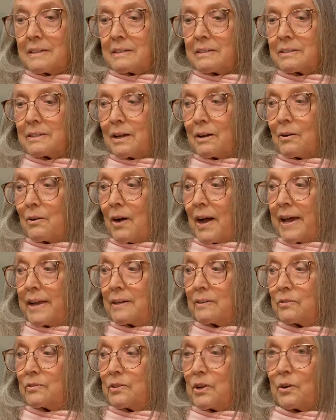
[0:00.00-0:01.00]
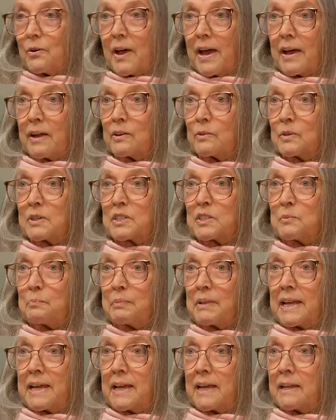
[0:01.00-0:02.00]
So I don't know how to
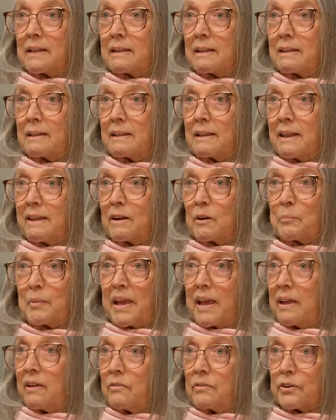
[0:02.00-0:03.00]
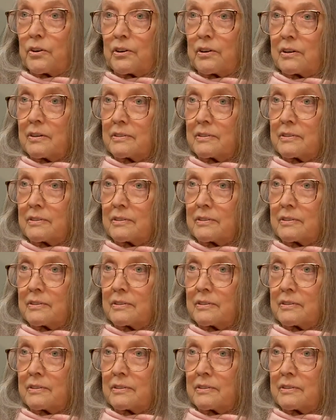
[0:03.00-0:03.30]
explain their behavior.